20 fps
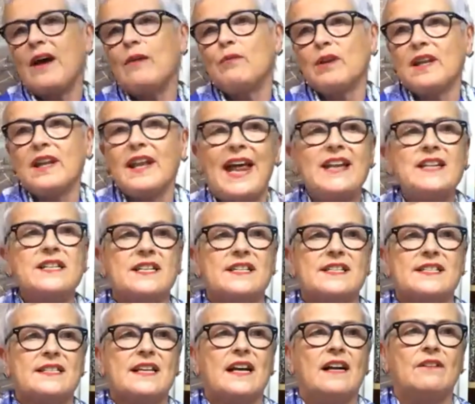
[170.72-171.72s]
will lend
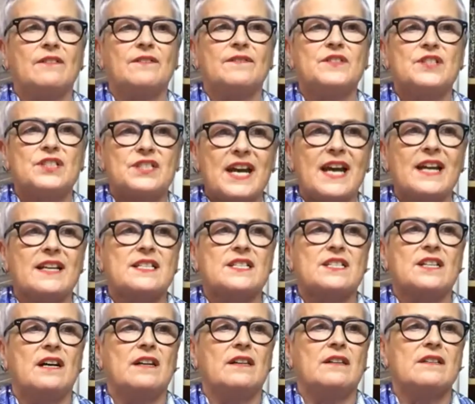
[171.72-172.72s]
itself to
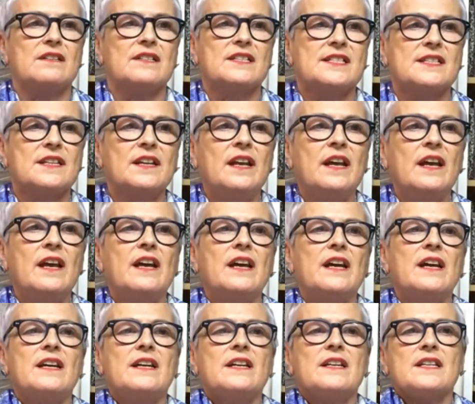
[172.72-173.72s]
textiles.
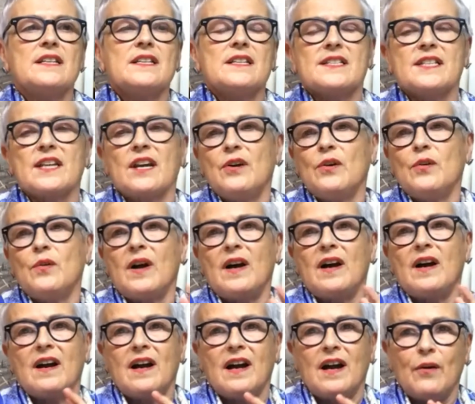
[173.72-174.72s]
So
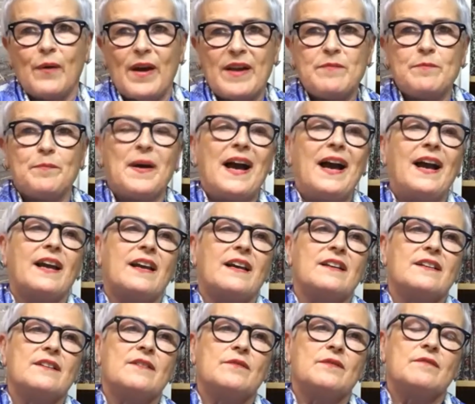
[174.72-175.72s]
I went back
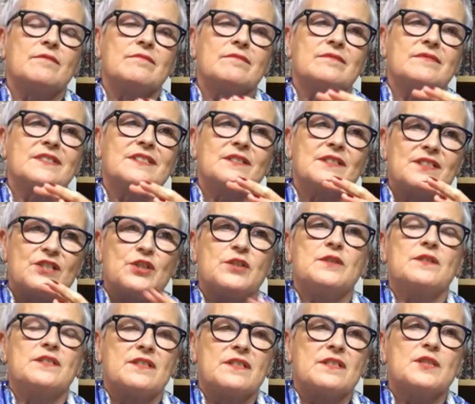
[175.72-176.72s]
and
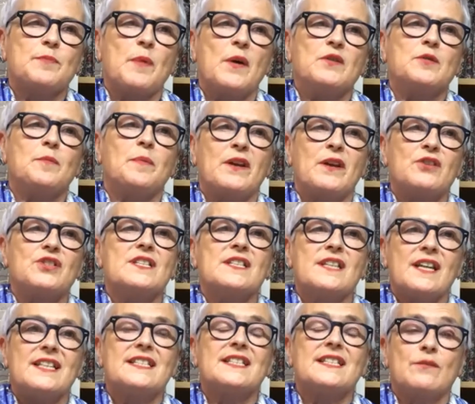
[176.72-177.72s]
spoke to Piyush, and
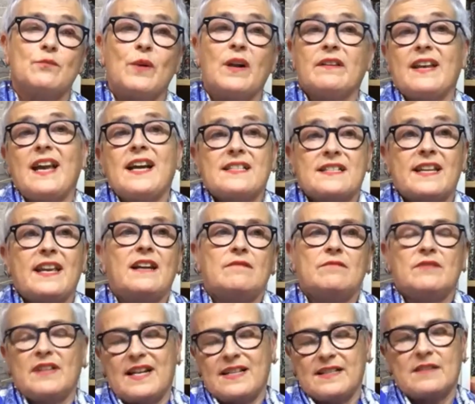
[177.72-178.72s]
he said, well, yes,
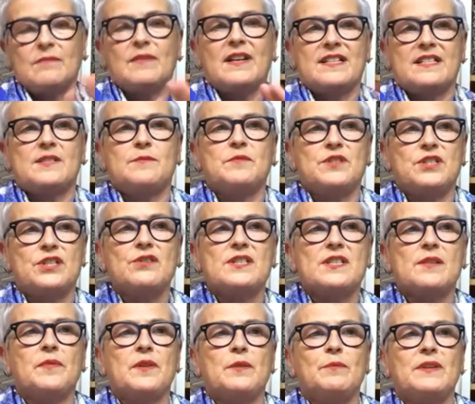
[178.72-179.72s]
let's do
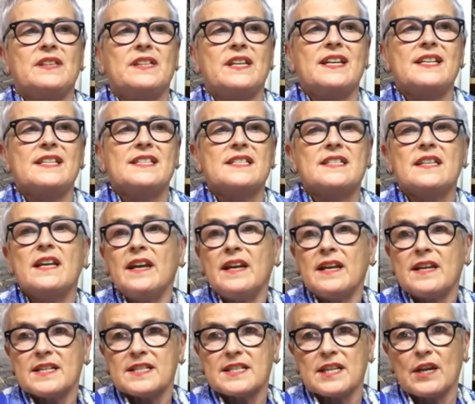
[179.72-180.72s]
something with this.
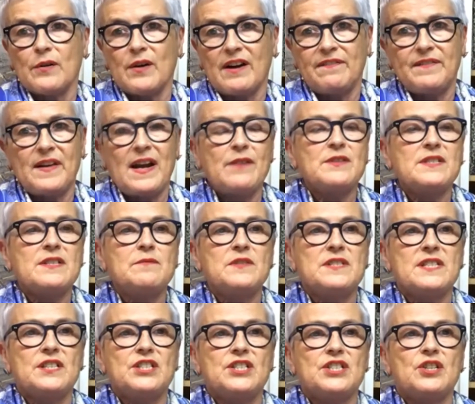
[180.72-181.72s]
So I found some
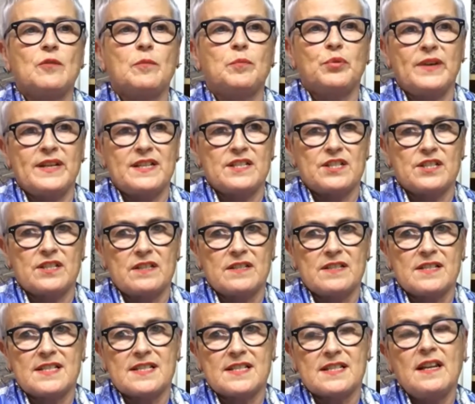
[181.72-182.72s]
digital
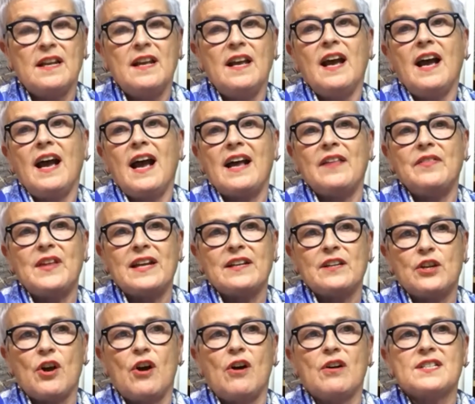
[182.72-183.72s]
printers and then
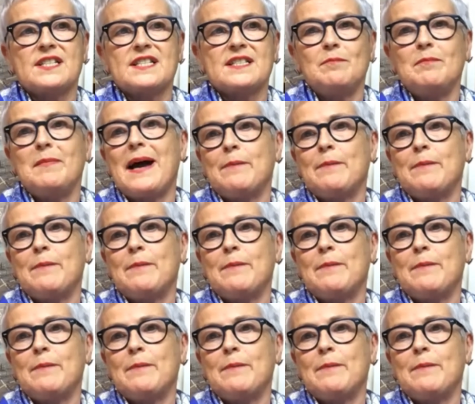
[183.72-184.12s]
got some map